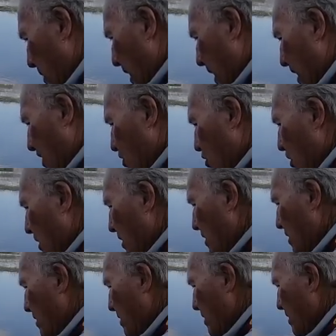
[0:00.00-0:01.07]
patch,
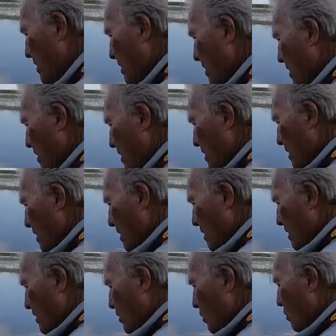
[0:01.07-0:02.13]

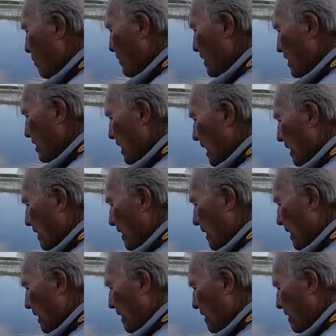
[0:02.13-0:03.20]
dove into that
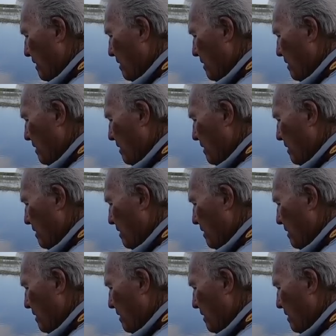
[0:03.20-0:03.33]
thing.